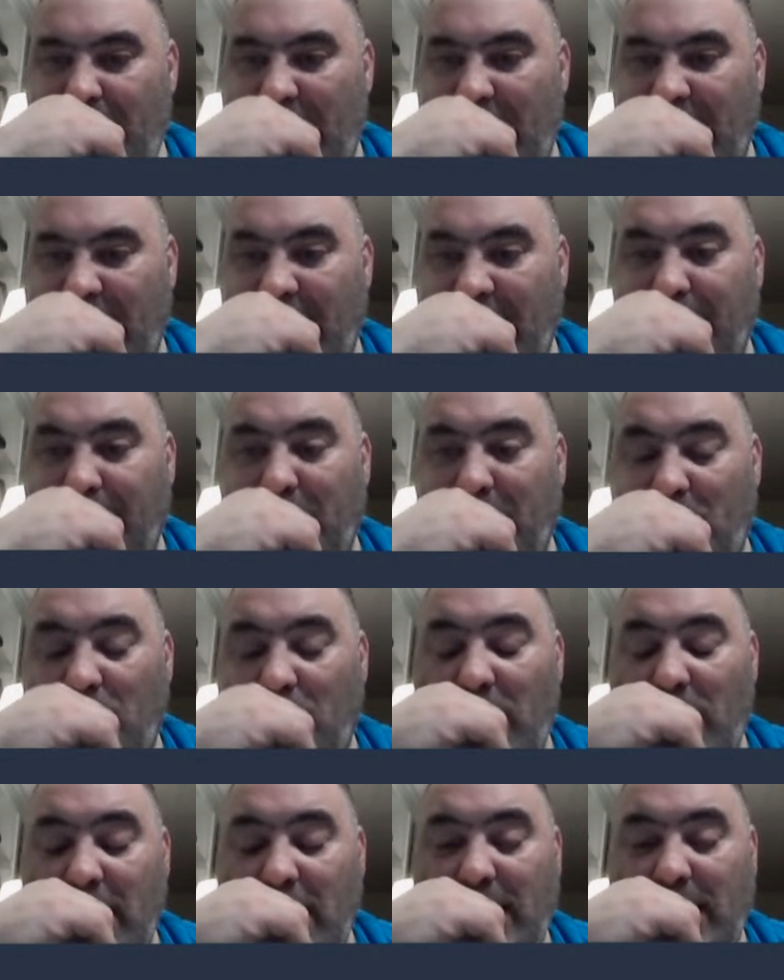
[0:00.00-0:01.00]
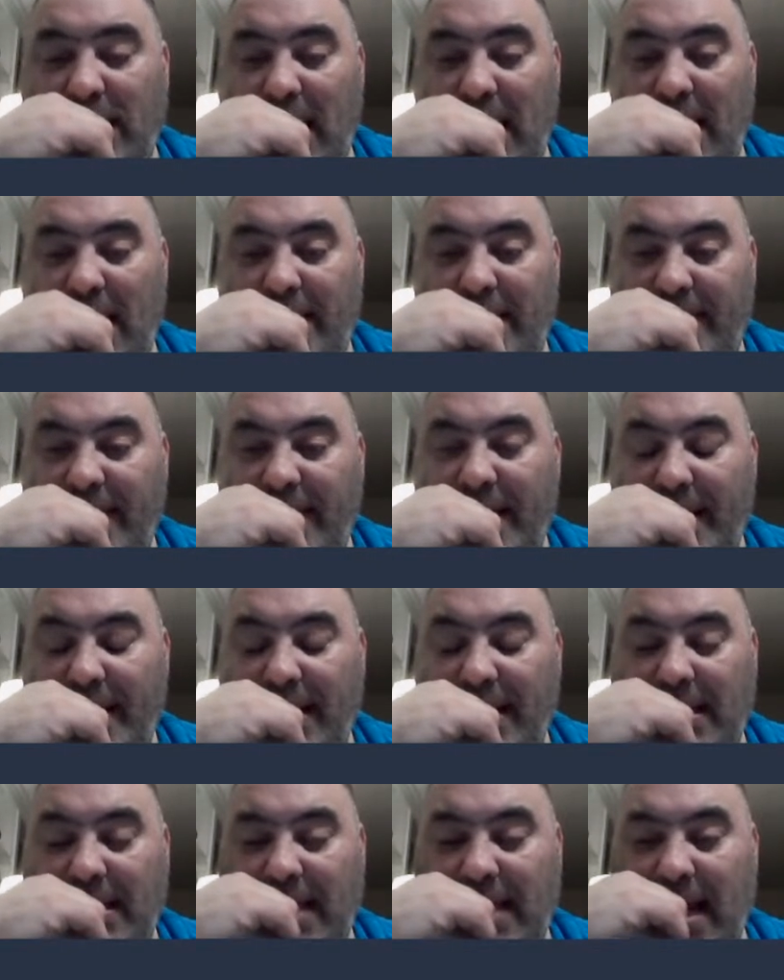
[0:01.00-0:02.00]
I think McCoy is starting. Yeah,
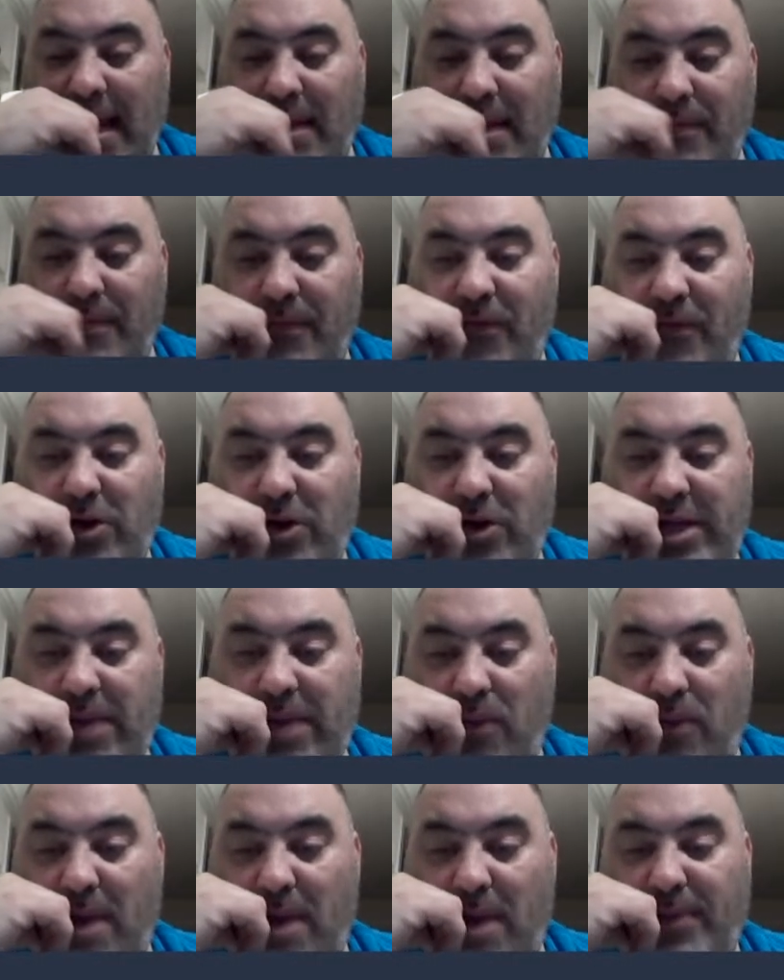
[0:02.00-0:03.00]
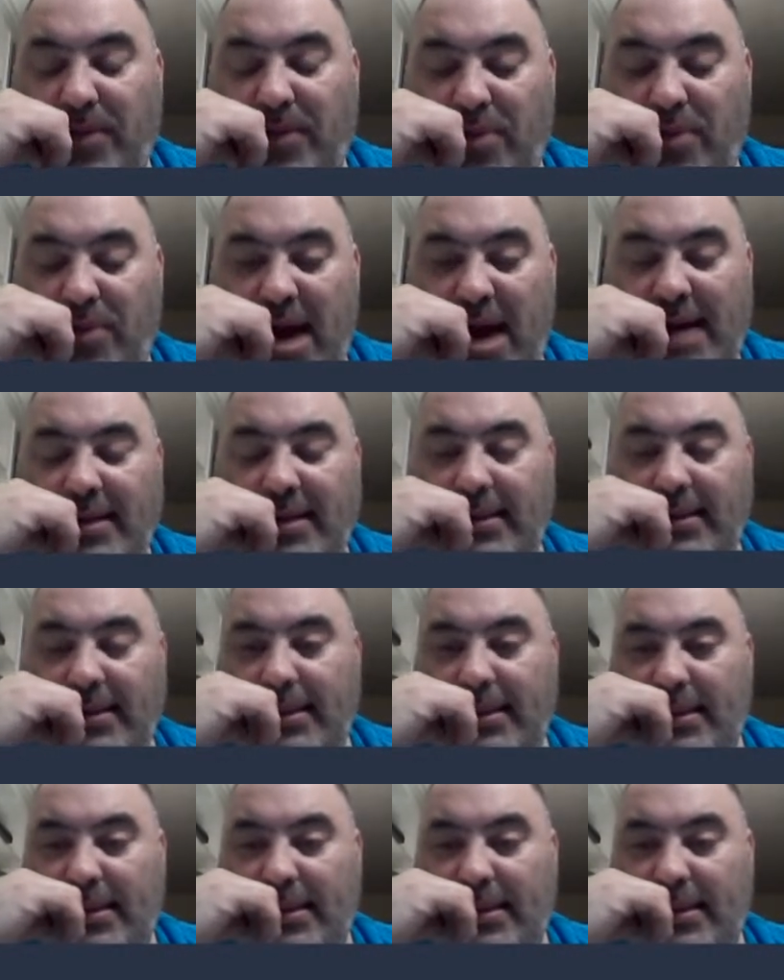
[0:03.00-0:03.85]
he's taking first team reps in practice.